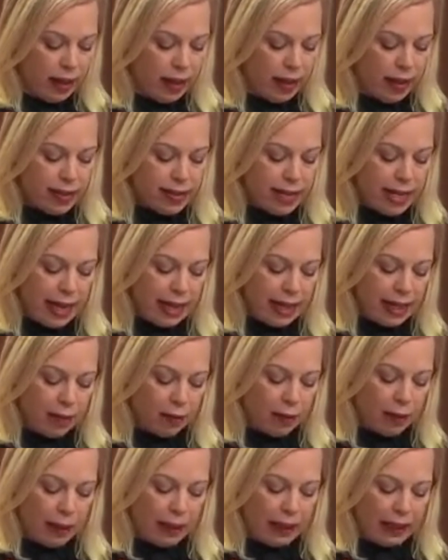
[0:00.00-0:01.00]
The Senate
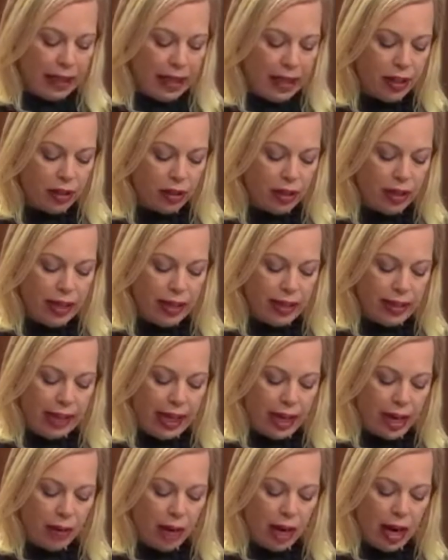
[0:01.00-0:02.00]
government leader is
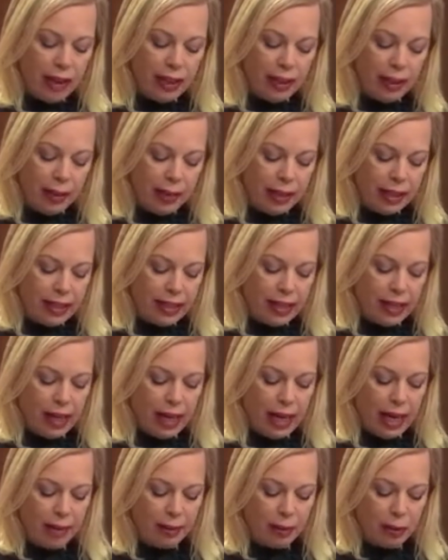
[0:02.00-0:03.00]
allowed unlimited
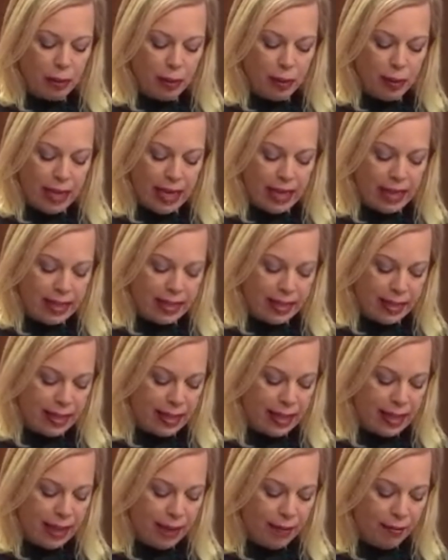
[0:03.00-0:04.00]
time to present a
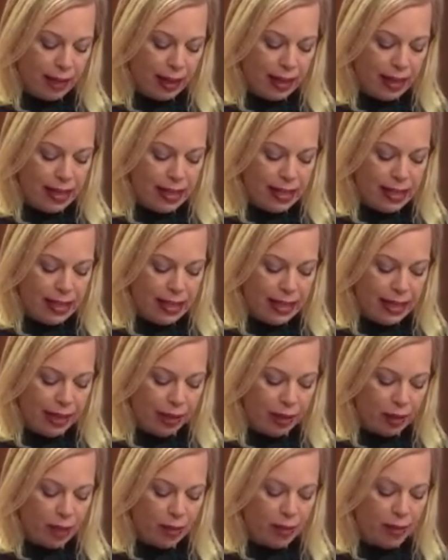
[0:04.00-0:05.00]
significant,
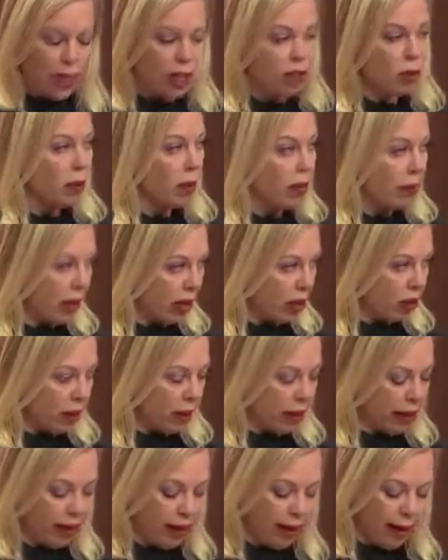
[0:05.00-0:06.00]
detailed speech prepared
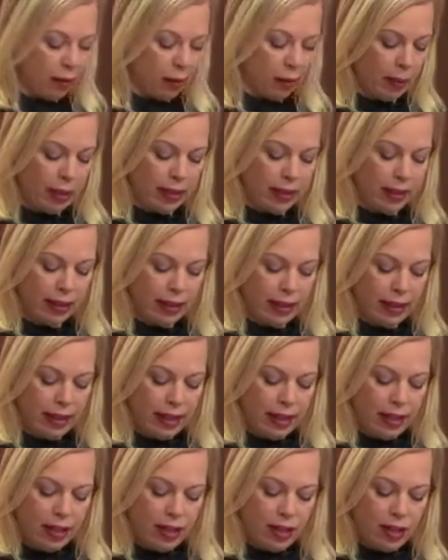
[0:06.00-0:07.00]
by the government
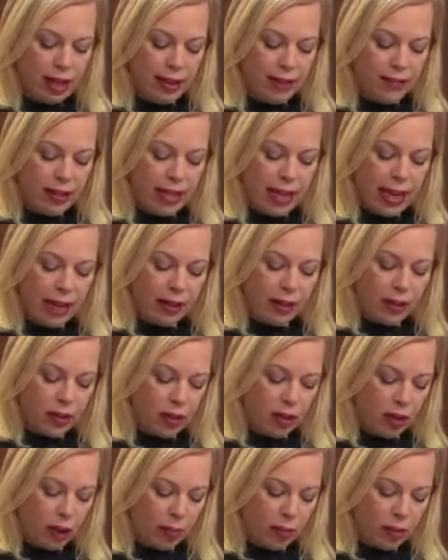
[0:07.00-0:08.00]
to give senators
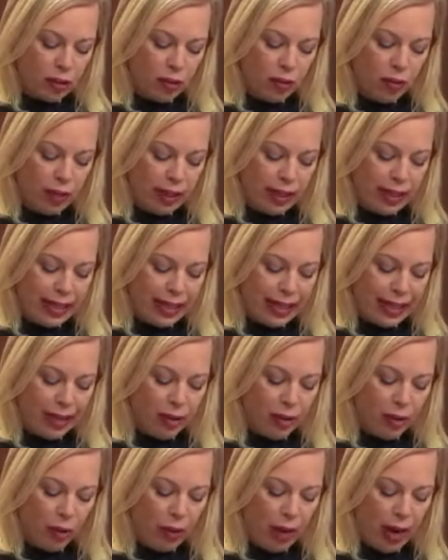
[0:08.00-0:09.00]
an opportunity to
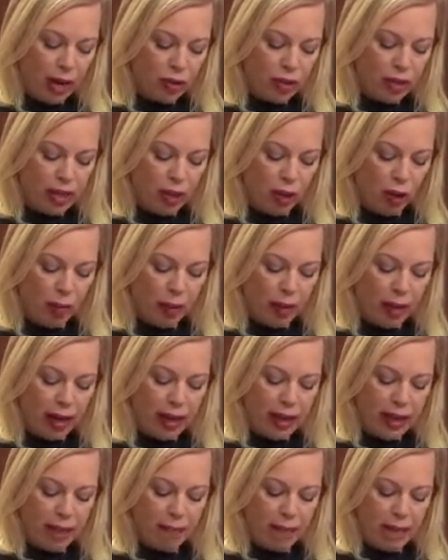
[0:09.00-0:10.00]
hear the rationale
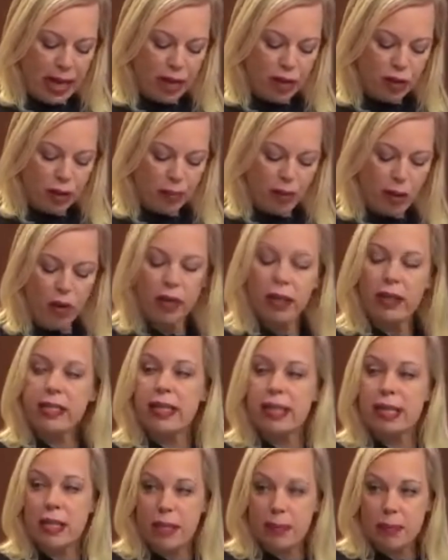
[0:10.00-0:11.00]
behind the major
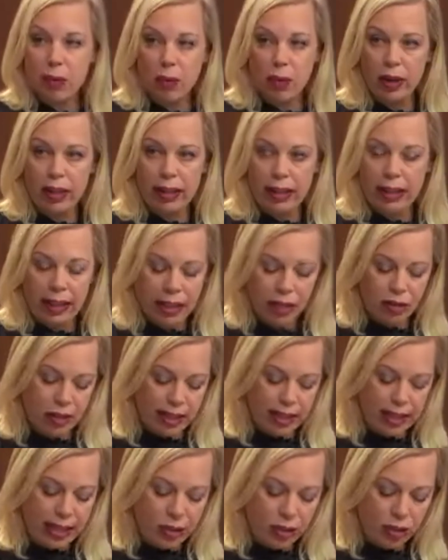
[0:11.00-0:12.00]
policy supporting the
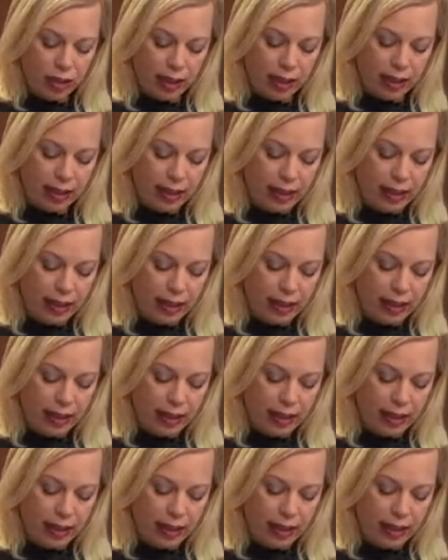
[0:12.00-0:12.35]
legislation.